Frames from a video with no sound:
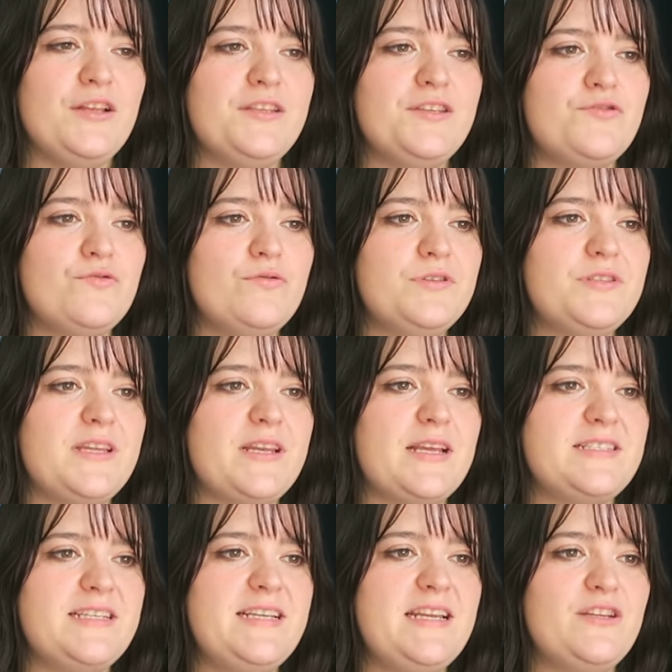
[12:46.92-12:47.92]
Distraught that her
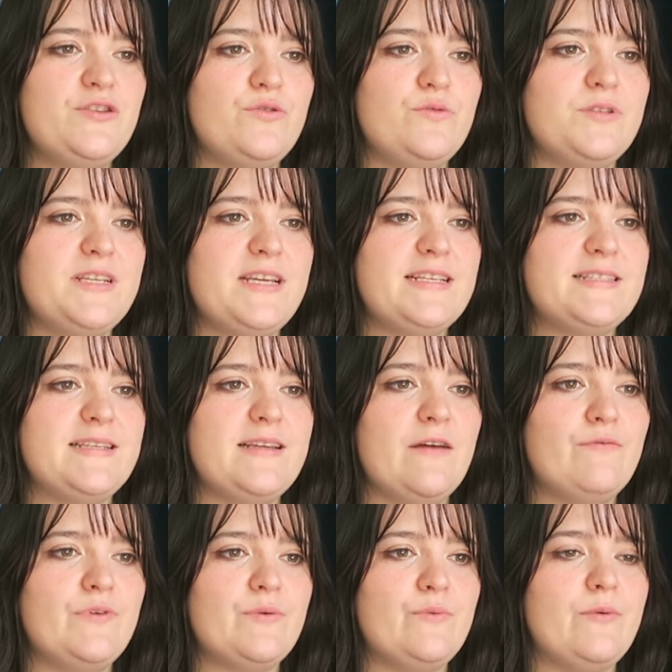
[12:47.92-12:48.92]
teenage daughter is in
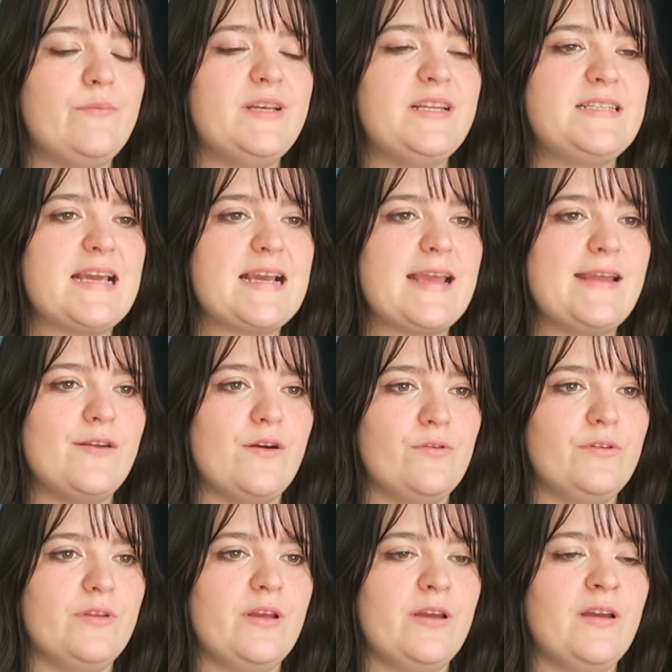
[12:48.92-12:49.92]
love with a woman a decade
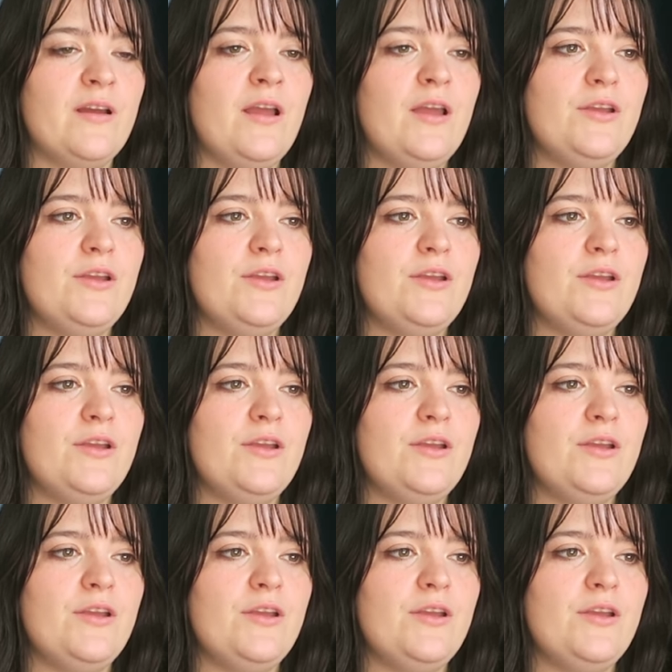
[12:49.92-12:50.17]
older,